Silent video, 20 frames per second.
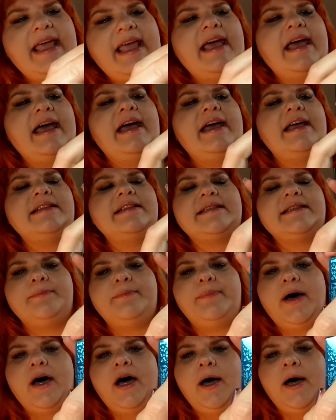and some
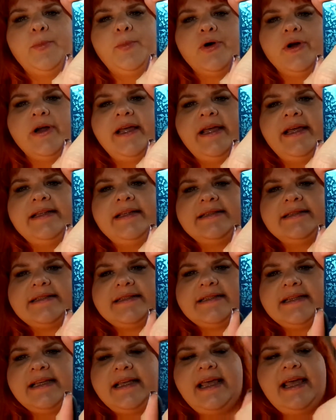paw
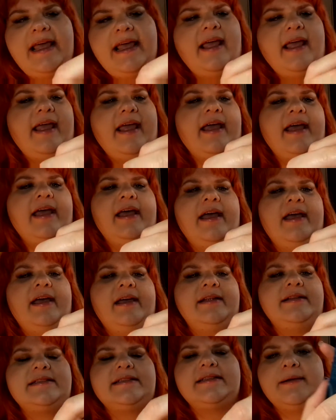prints
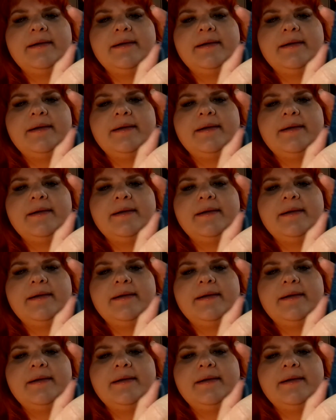and